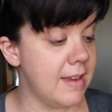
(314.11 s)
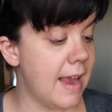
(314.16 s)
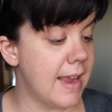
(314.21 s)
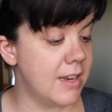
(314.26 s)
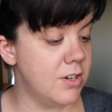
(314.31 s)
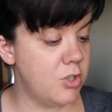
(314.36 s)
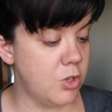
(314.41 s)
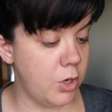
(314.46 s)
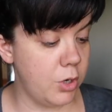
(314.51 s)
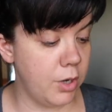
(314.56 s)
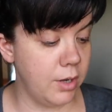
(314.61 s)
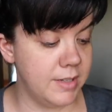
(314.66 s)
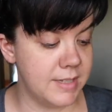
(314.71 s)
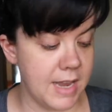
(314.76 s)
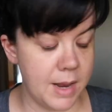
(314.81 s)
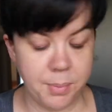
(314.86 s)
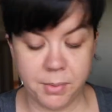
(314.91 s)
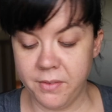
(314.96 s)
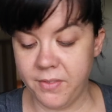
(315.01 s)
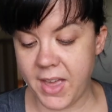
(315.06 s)
I can show you an
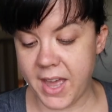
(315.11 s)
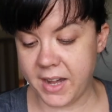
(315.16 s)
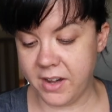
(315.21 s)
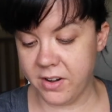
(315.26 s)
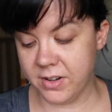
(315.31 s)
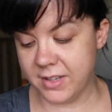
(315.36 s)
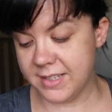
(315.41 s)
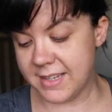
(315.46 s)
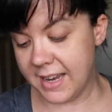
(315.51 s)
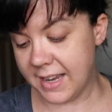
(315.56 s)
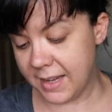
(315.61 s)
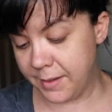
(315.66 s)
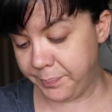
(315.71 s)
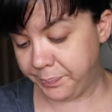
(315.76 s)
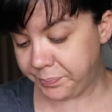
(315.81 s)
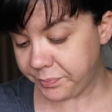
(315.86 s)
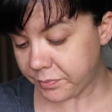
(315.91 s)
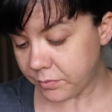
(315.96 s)
example of that here in a second.